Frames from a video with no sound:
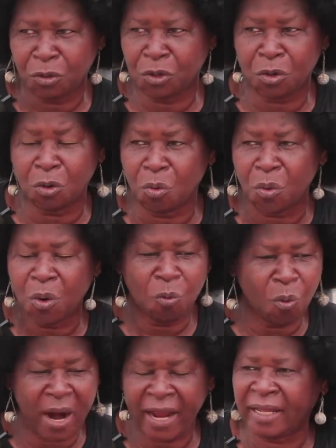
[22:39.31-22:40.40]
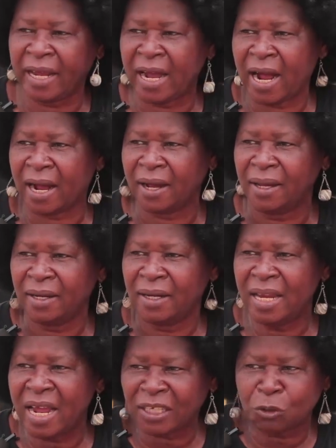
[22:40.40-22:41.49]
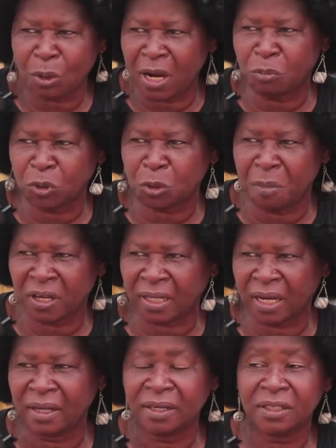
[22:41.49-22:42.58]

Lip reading: You don't know where they are. Leah Shuaibu's mother,